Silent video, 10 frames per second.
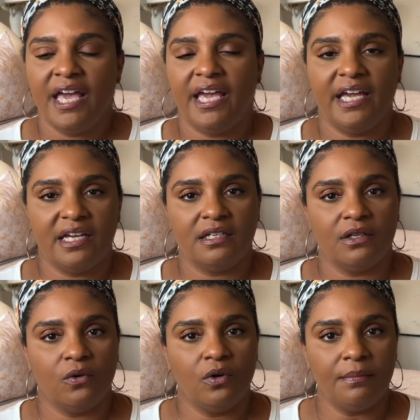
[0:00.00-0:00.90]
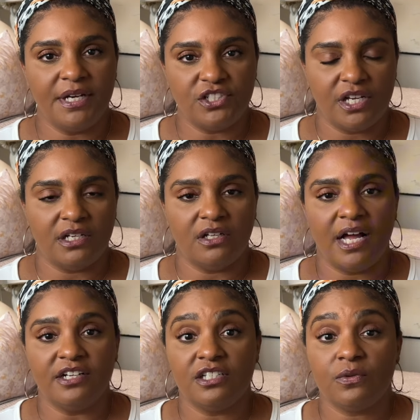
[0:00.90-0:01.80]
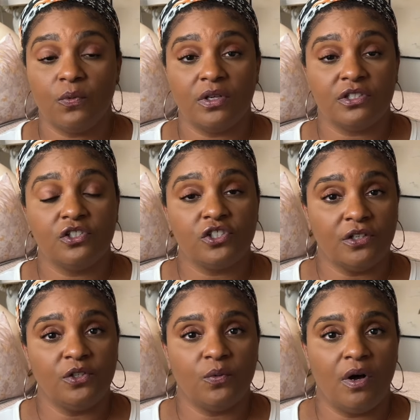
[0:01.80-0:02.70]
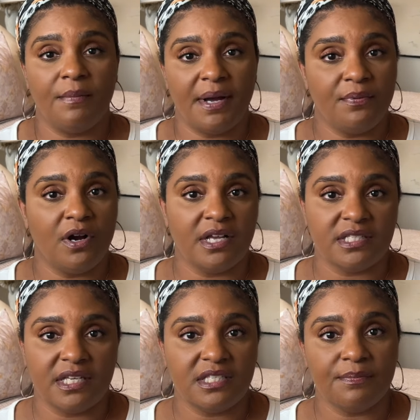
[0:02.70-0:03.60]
And on my channel, I just want to show you all my process,